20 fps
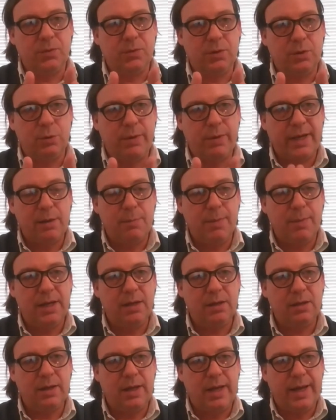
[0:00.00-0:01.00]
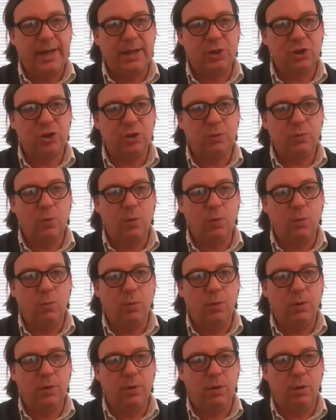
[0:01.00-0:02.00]
the recommended action,
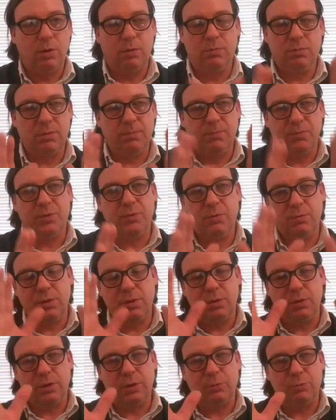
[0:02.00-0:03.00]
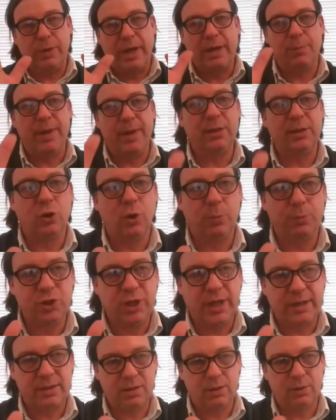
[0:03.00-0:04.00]
or the recommended
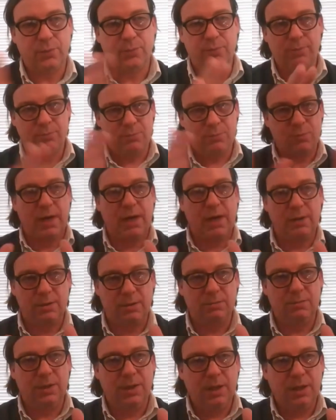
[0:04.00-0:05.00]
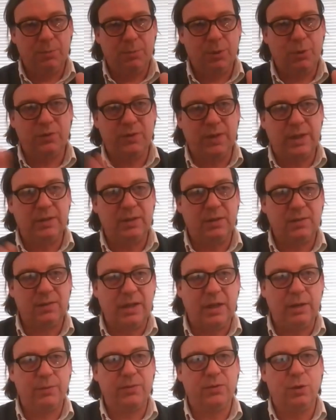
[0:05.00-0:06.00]
objective rather, because that
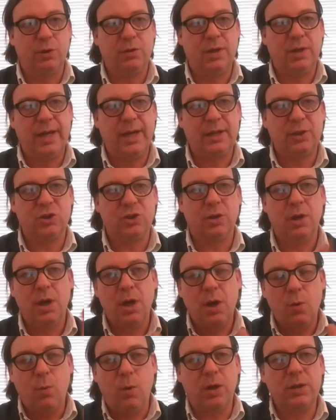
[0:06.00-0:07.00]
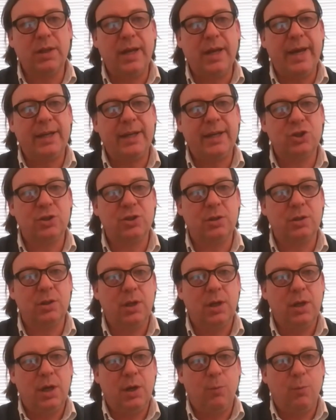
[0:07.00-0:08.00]
itself is not an action, what action
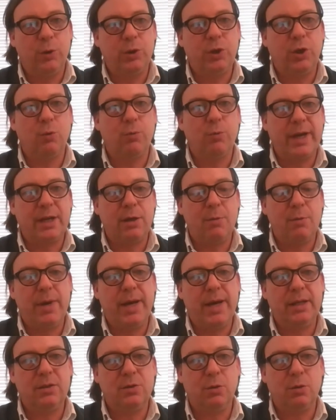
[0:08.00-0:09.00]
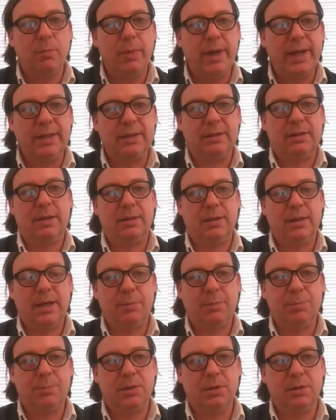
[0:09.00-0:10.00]
would you recommend to make that
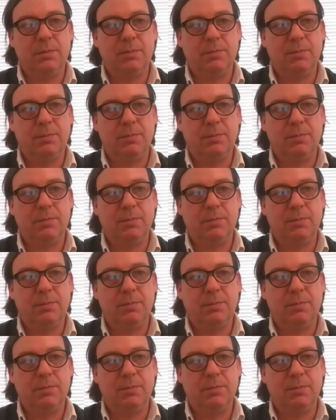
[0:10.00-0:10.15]
happen?